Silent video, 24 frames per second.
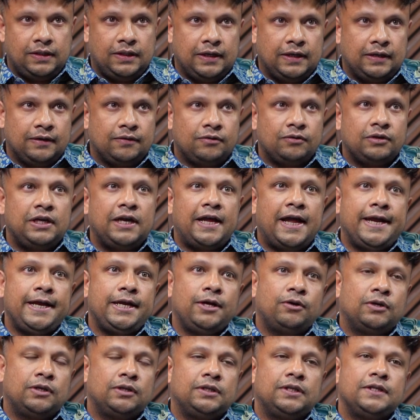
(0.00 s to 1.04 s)
than relying
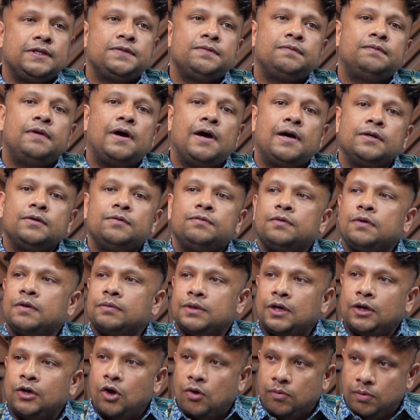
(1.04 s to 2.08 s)
on this fund from
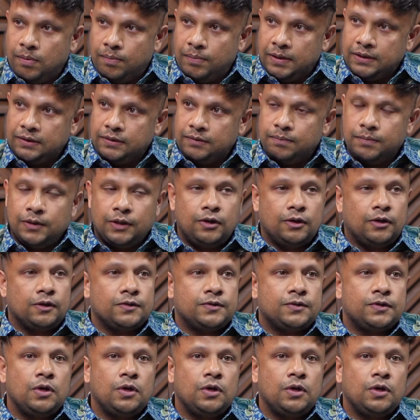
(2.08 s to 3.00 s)
the government, because